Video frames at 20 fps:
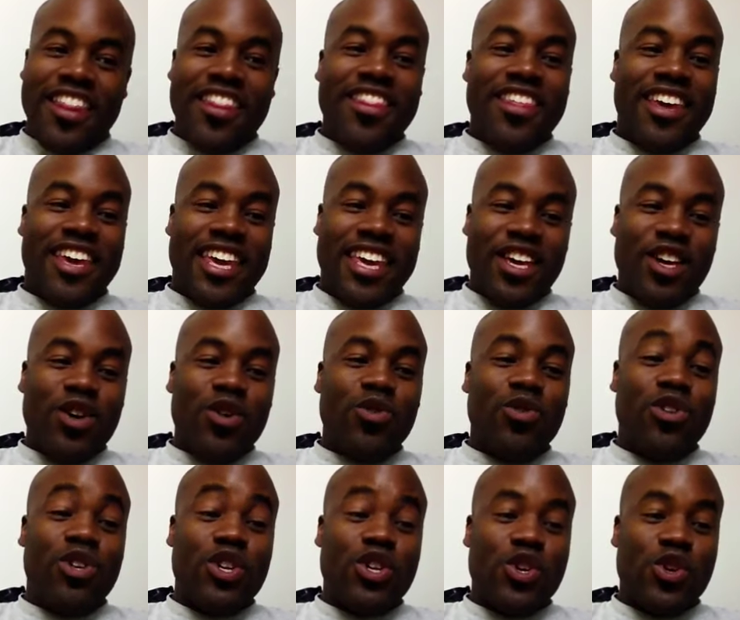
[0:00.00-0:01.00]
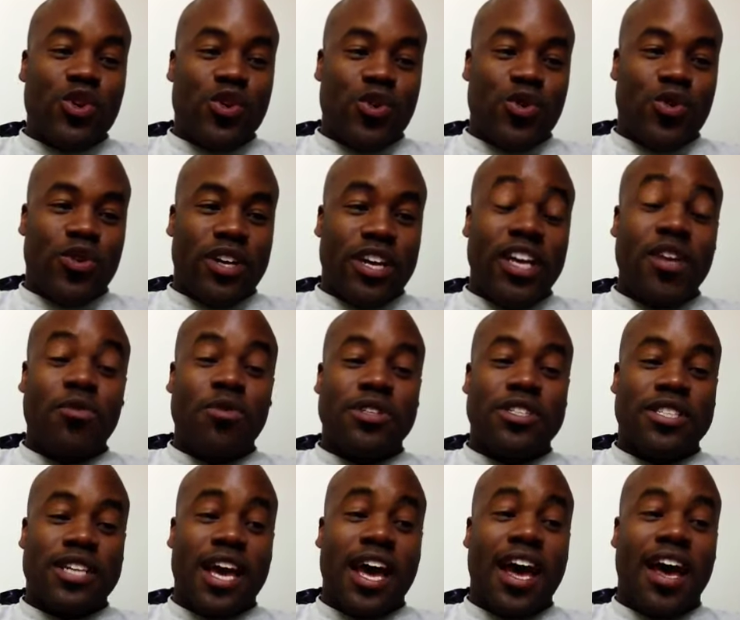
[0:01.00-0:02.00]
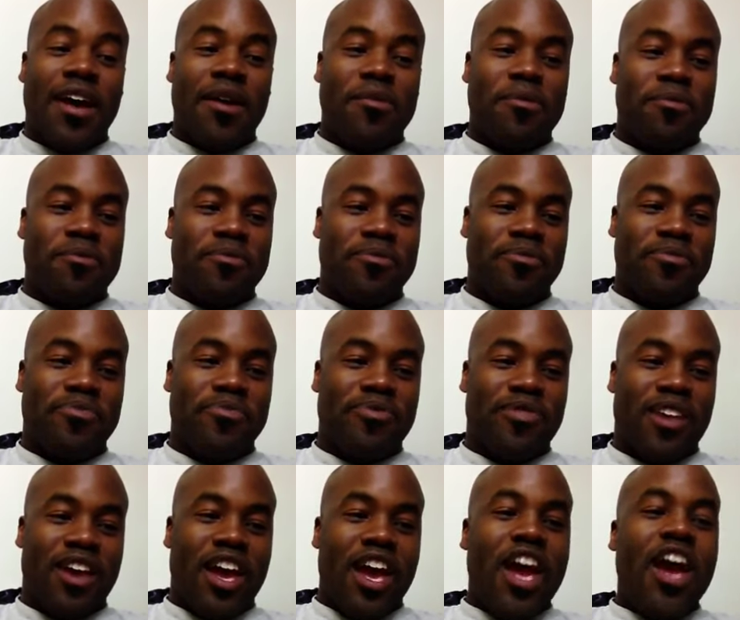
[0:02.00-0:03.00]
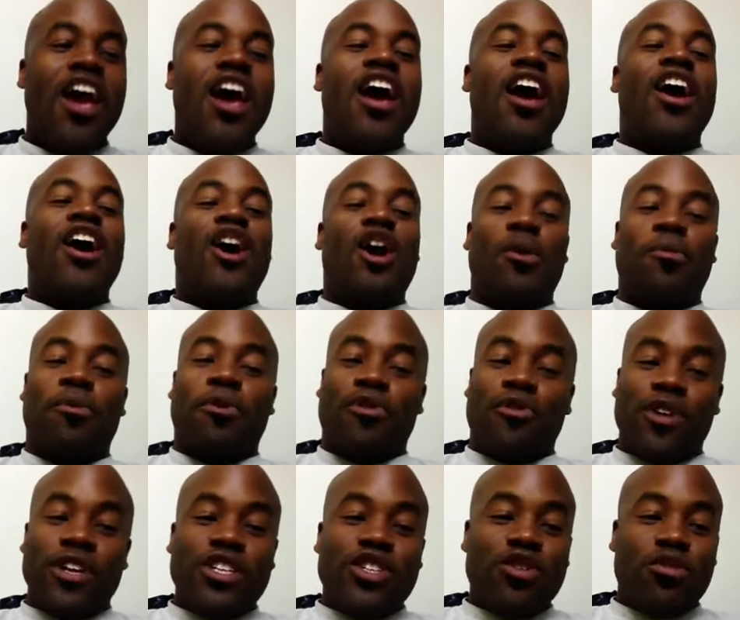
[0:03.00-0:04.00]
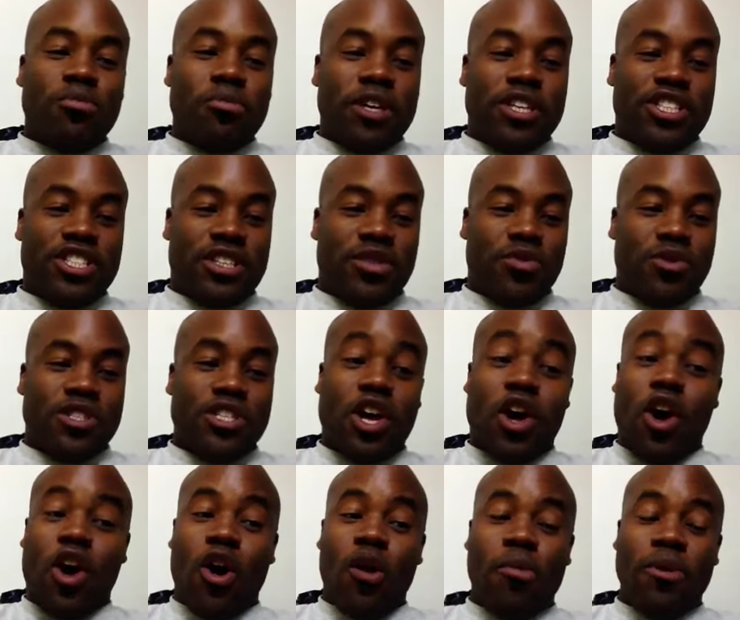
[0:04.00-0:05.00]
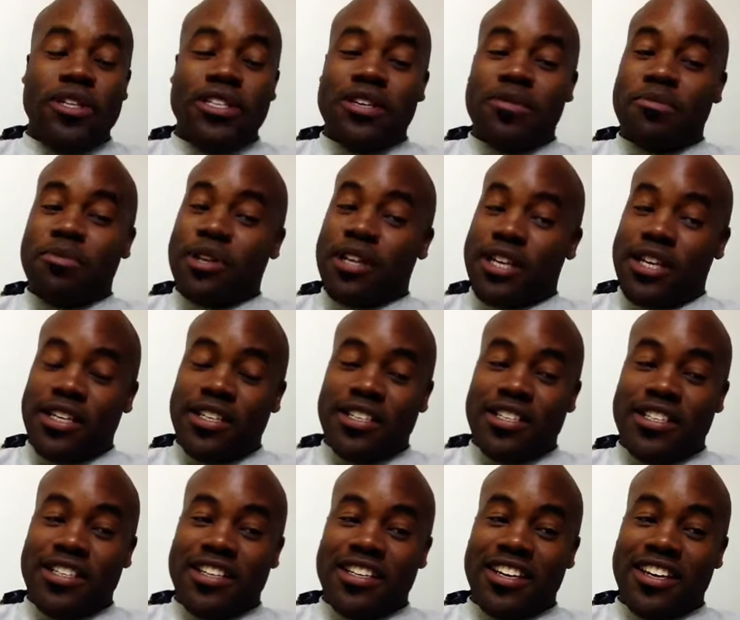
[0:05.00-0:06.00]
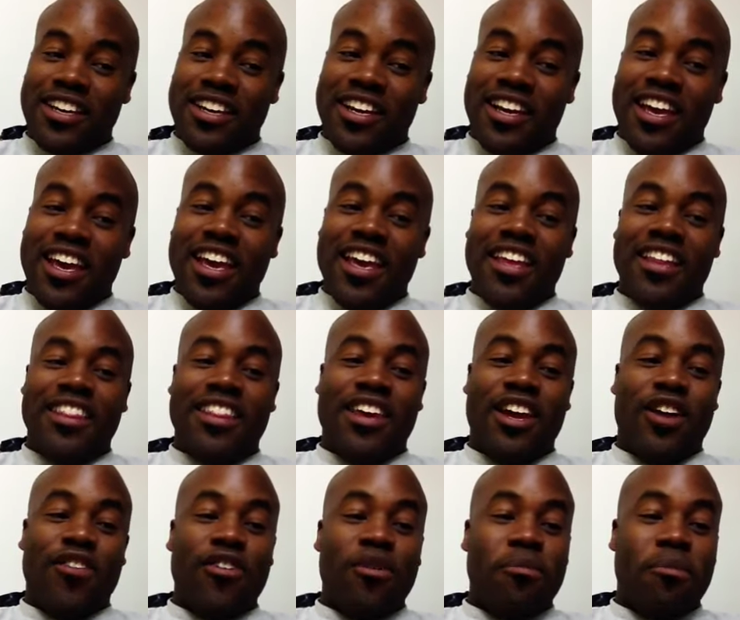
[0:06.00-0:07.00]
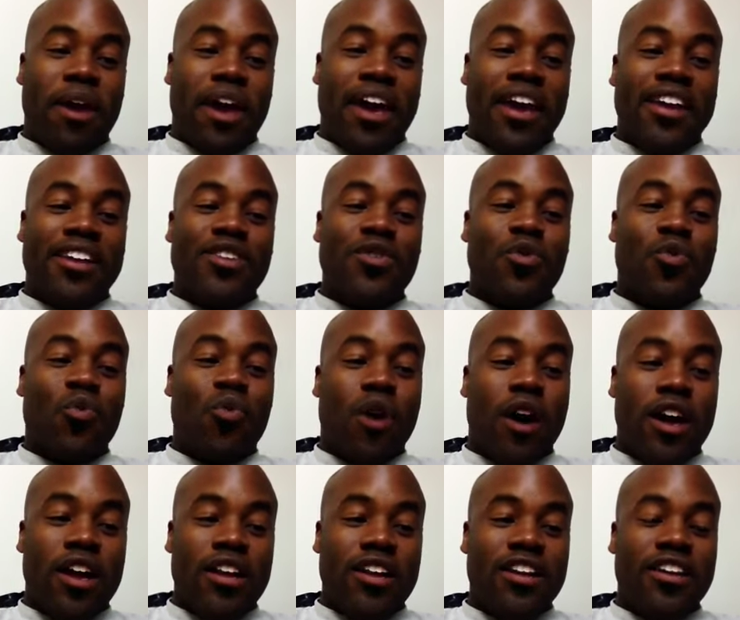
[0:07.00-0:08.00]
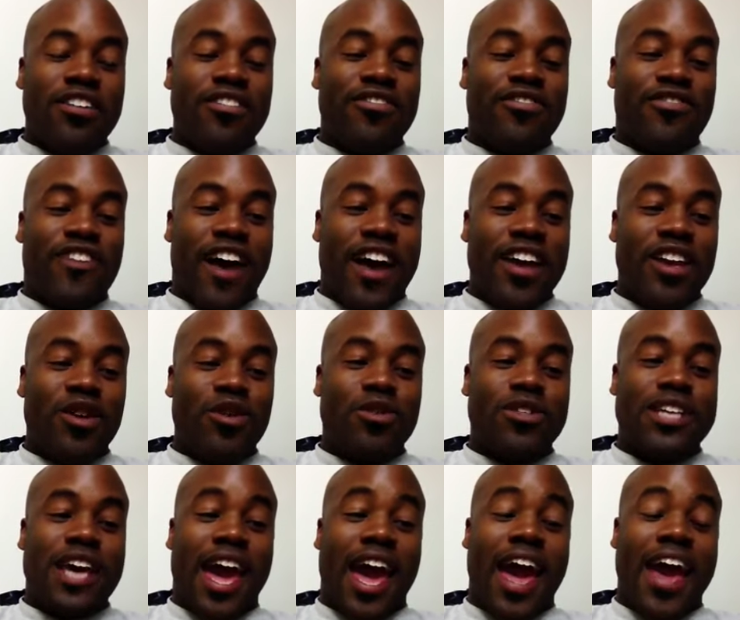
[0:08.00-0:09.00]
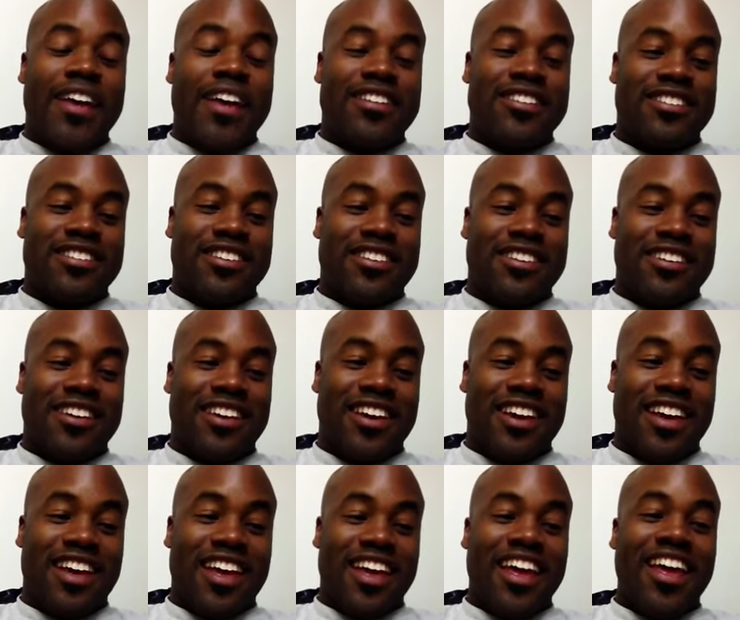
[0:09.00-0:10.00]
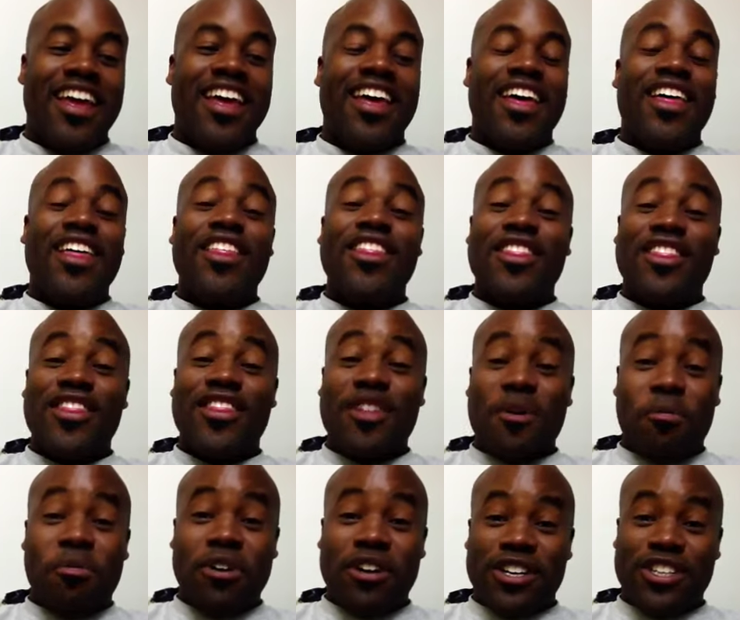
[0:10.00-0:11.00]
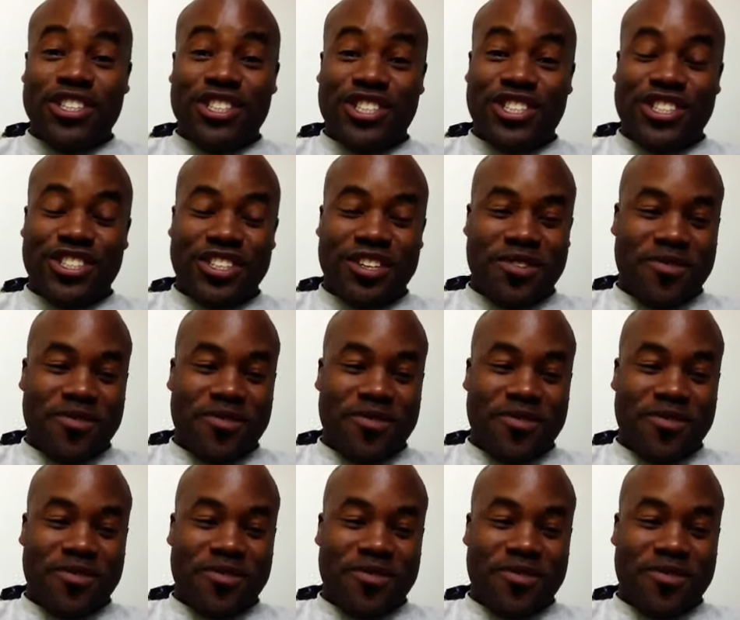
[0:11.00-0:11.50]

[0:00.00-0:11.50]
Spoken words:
the eagle knew it was time. Her parental mission was all but complete. There remained one final task, the push.